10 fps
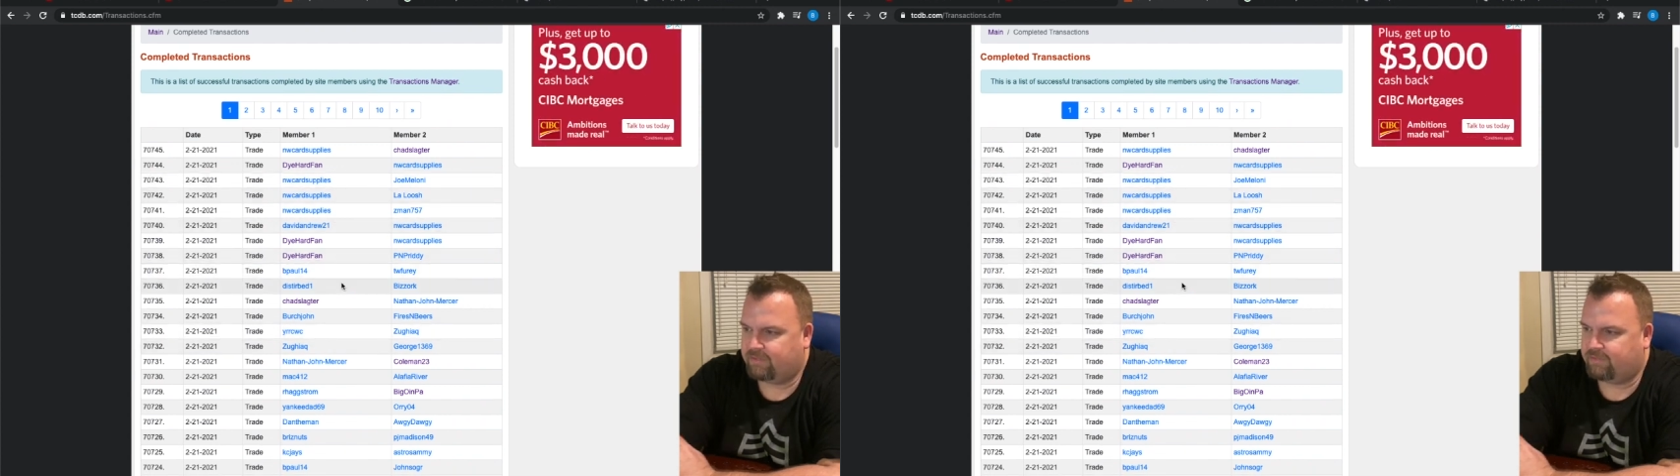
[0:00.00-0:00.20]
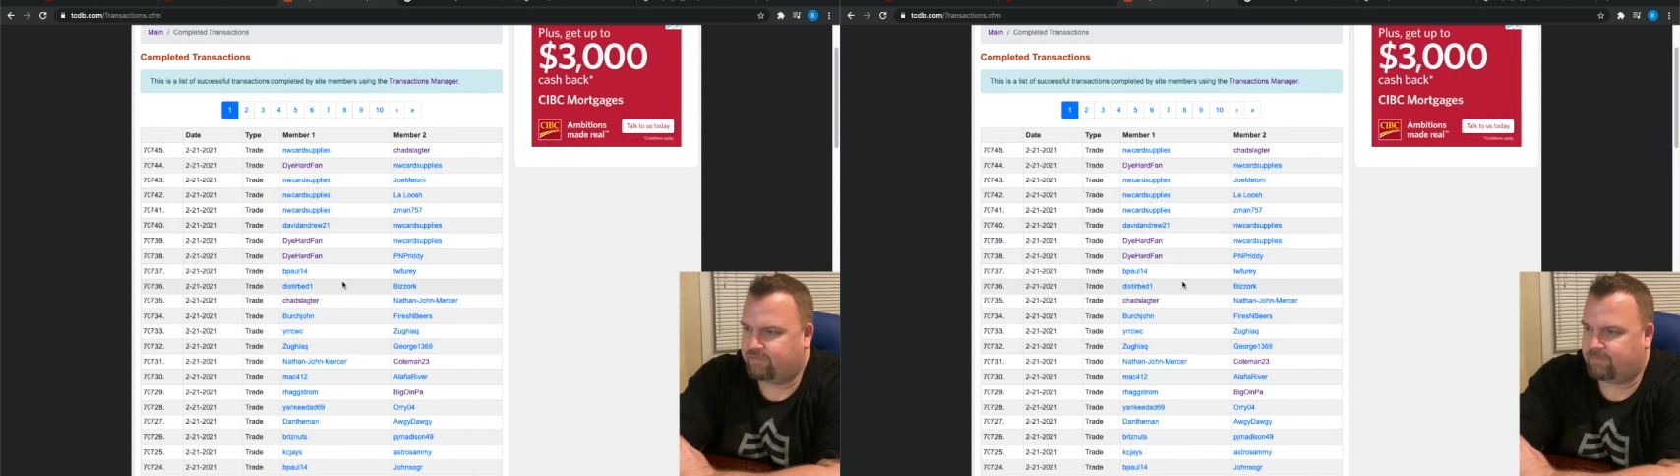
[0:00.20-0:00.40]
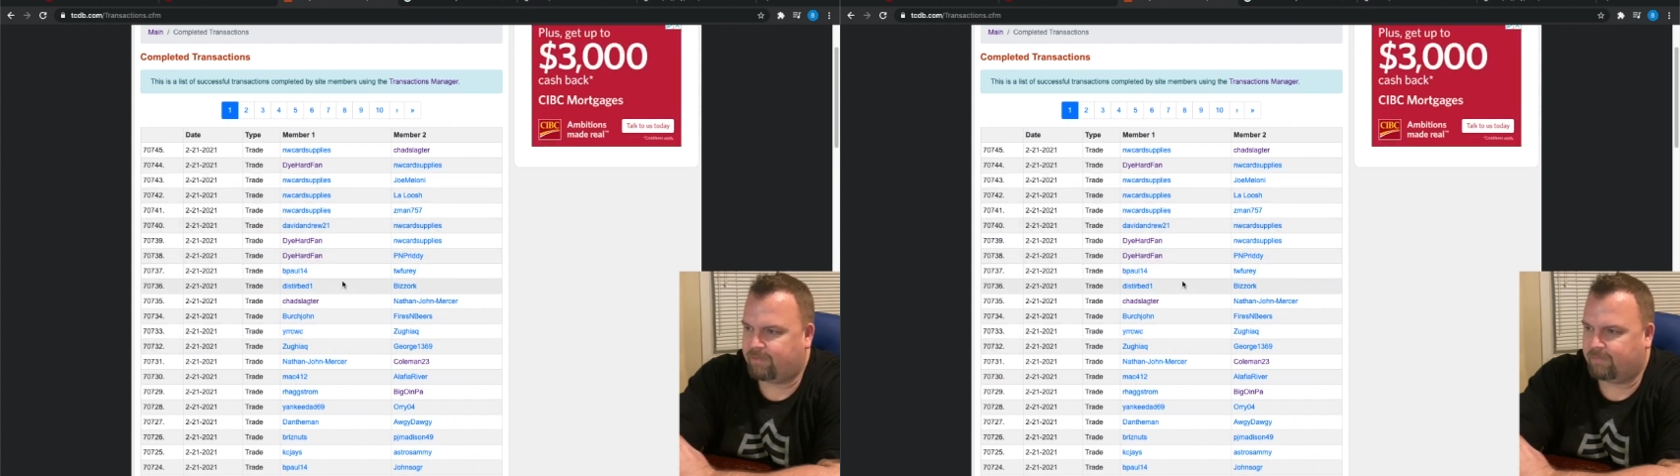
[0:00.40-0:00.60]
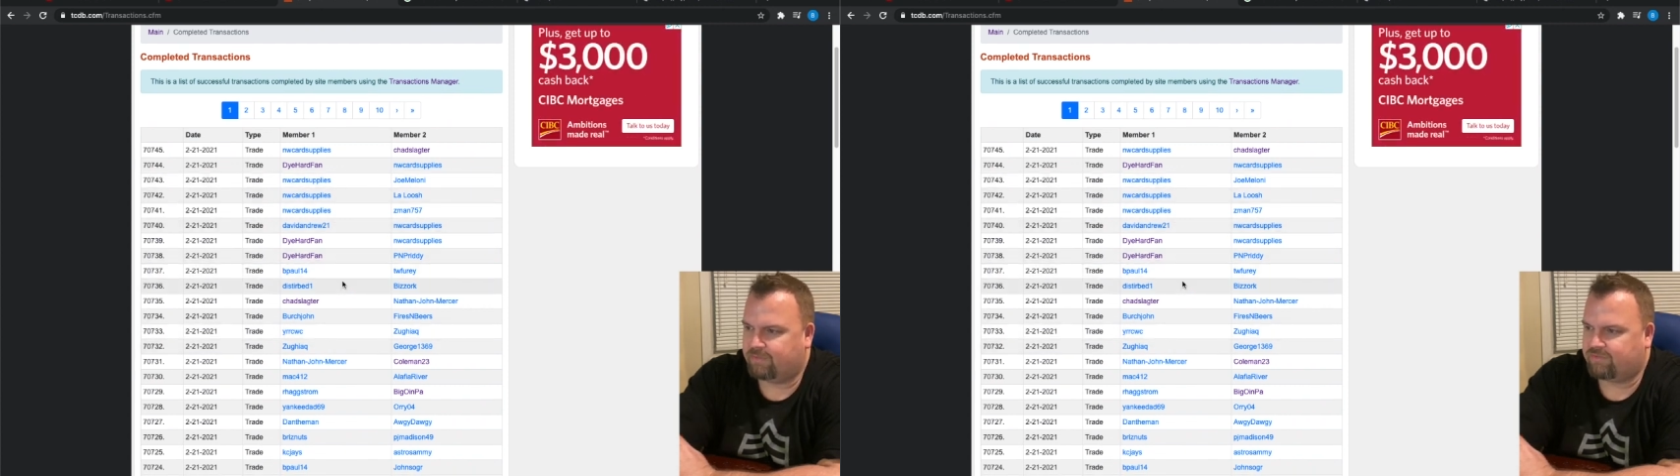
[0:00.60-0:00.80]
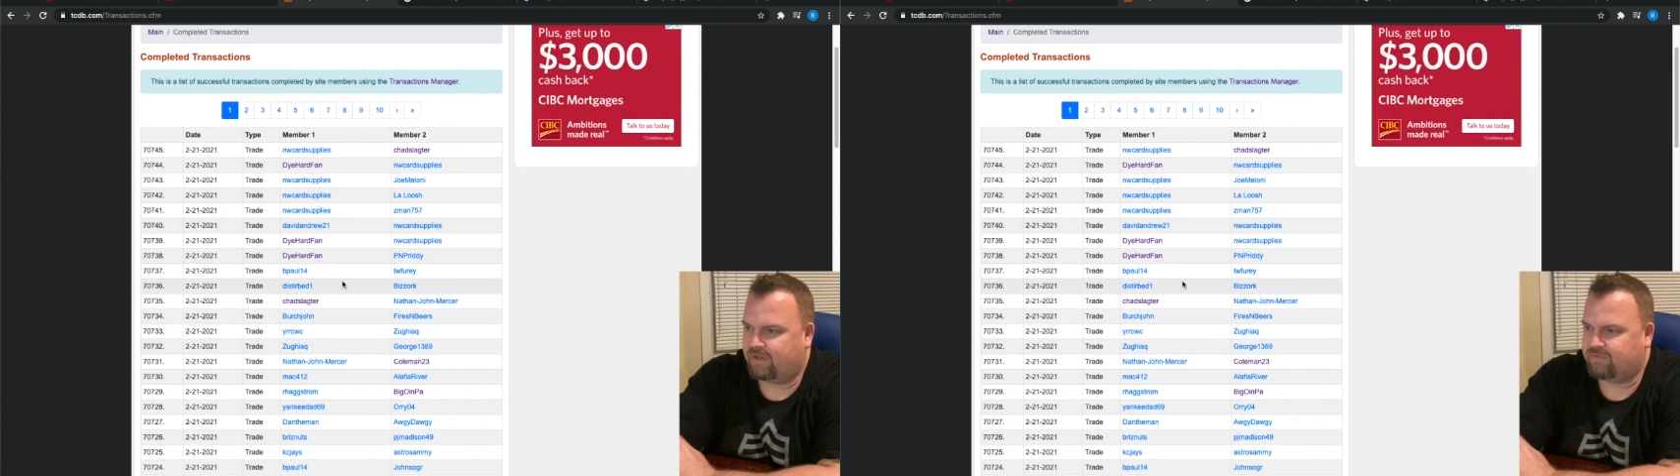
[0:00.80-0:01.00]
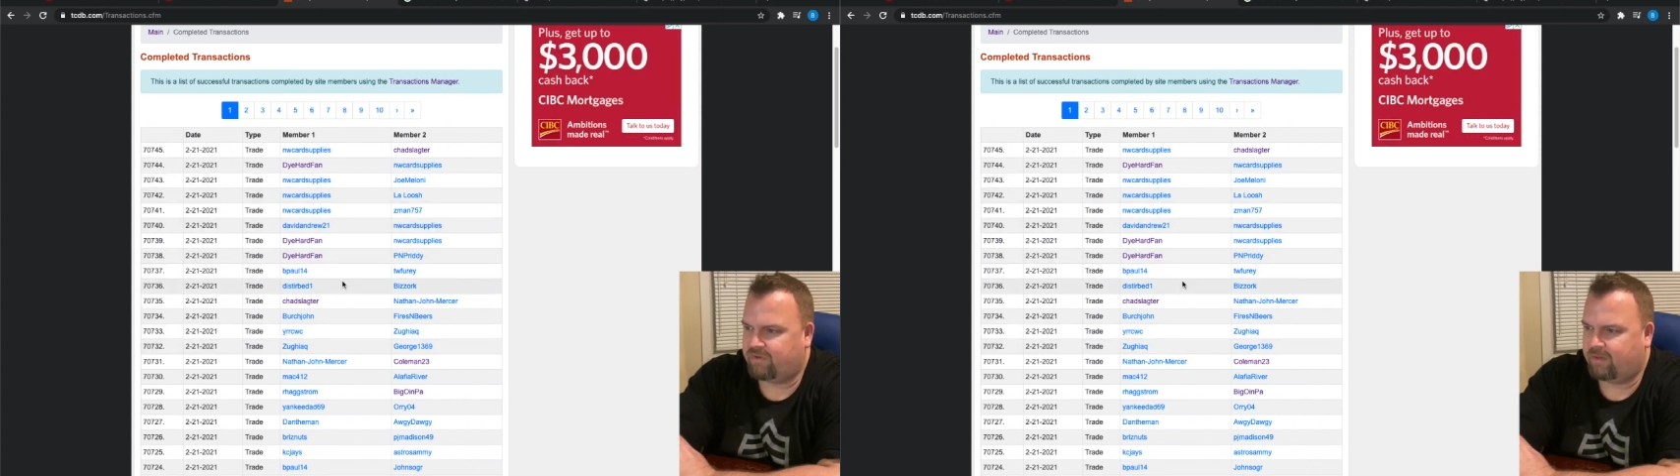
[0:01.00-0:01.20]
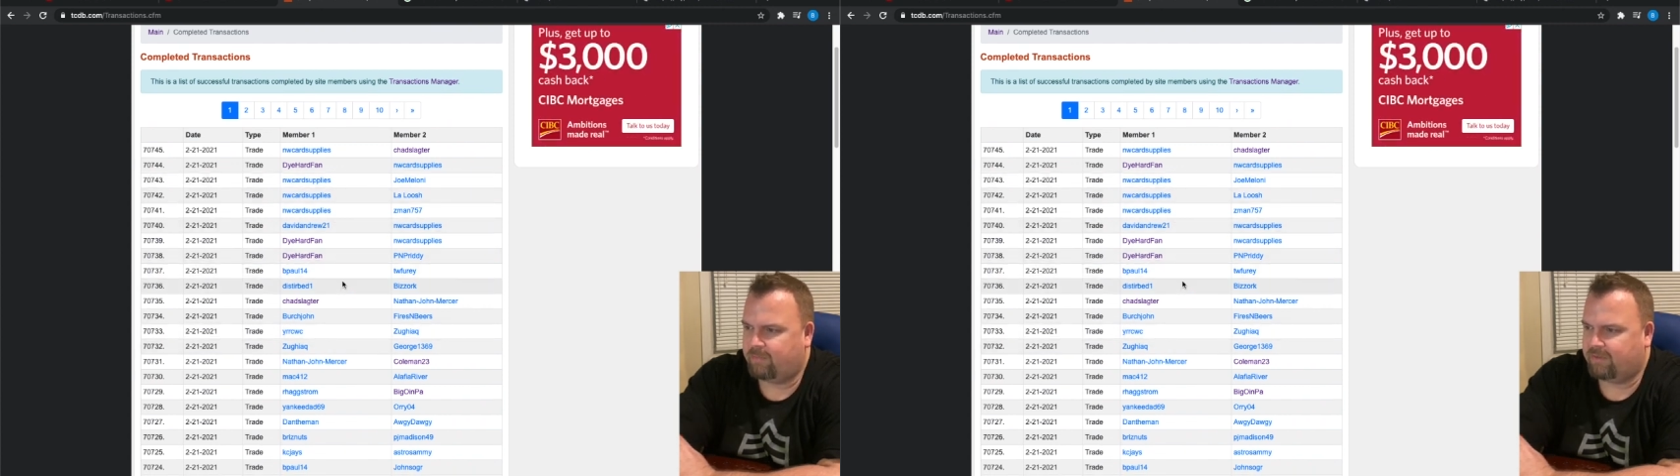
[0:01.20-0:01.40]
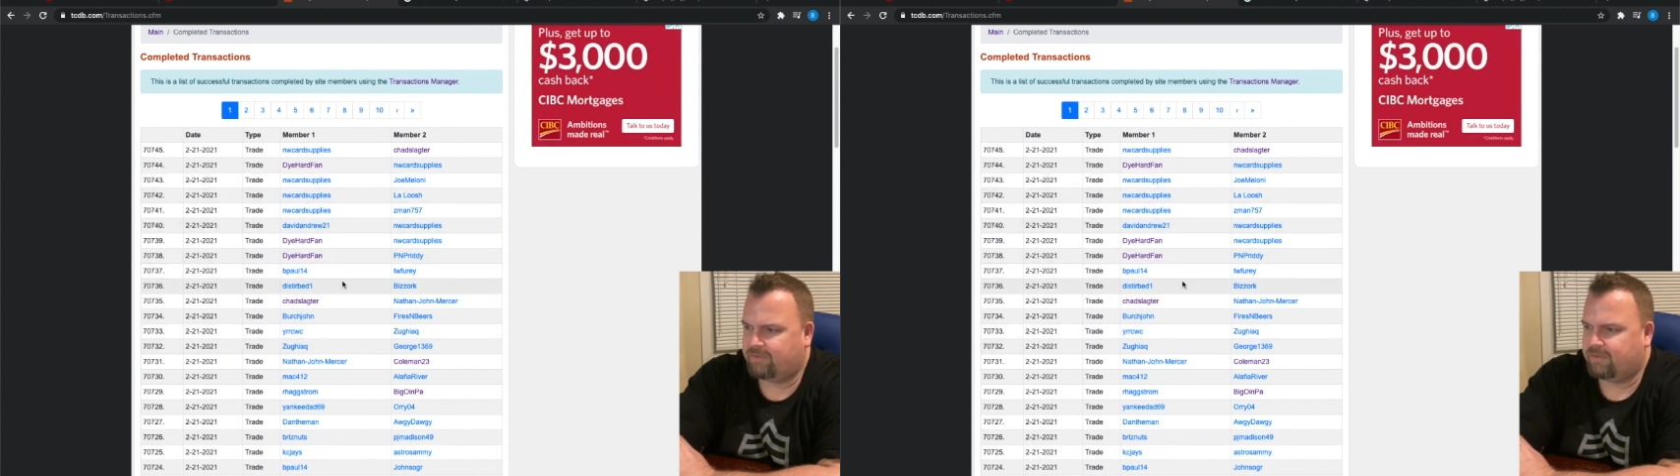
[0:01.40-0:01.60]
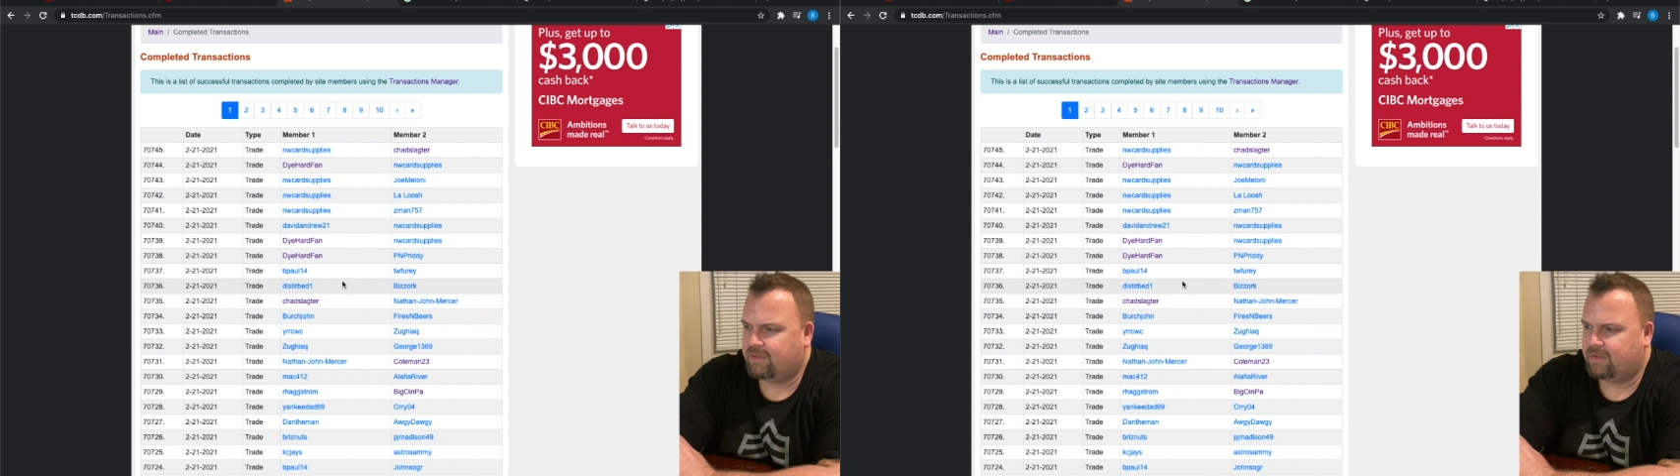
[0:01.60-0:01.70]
you should probably try and trade with.